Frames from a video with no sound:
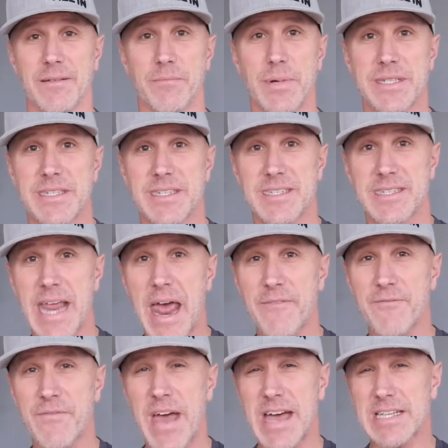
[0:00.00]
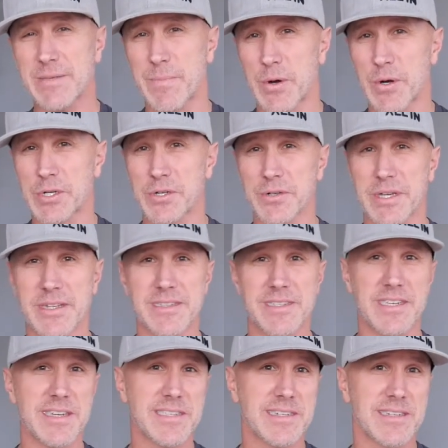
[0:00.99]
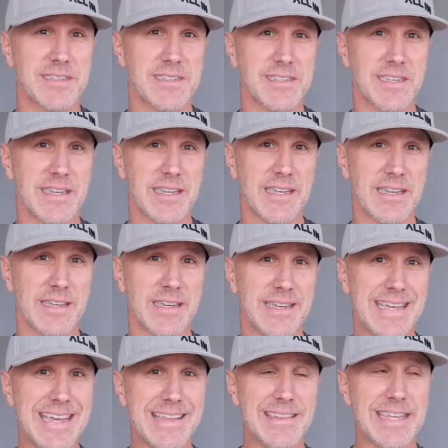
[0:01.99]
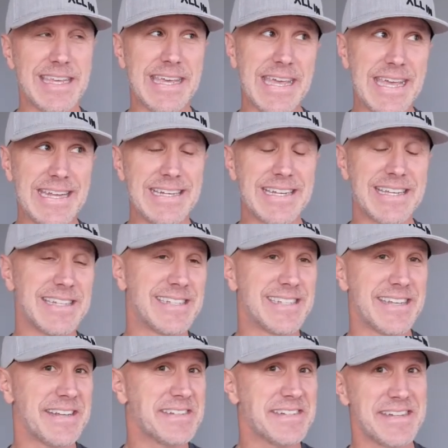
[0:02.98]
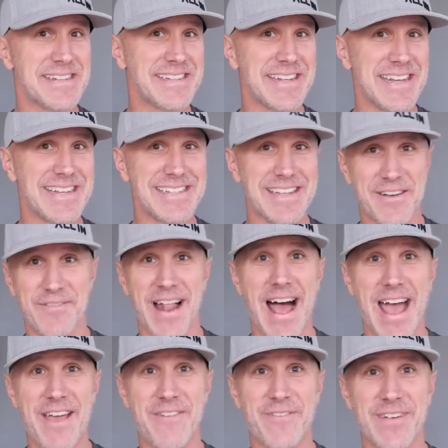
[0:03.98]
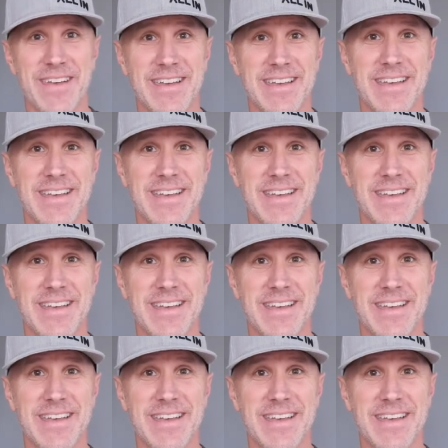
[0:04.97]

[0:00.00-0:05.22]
but steadfast spiritual consistency in the inconsistencies of life